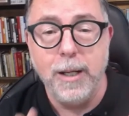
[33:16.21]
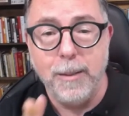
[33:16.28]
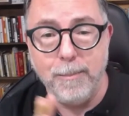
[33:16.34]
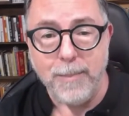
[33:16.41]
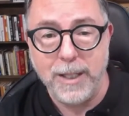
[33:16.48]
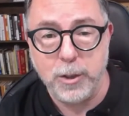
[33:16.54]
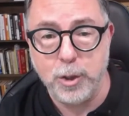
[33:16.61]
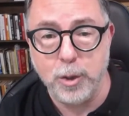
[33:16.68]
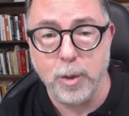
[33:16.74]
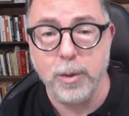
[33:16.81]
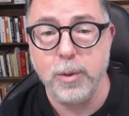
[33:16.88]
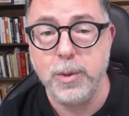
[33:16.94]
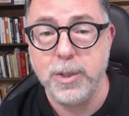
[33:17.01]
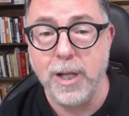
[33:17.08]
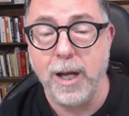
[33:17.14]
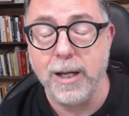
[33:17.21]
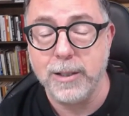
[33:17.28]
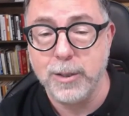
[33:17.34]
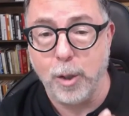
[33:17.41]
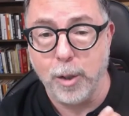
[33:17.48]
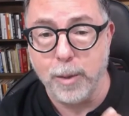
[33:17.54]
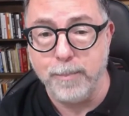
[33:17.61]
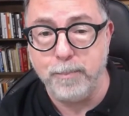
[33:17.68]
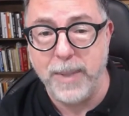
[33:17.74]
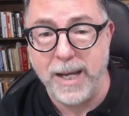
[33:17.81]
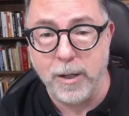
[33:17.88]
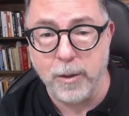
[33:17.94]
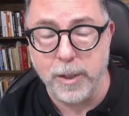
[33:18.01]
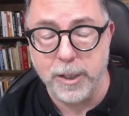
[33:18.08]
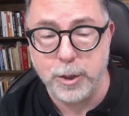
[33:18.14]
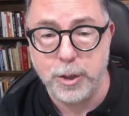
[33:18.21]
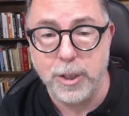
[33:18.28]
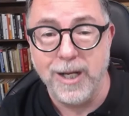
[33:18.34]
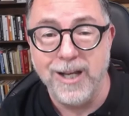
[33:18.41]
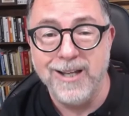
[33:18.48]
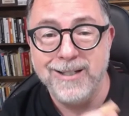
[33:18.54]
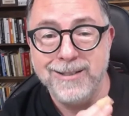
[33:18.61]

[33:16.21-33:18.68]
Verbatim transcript: make sure those stocks are bearish,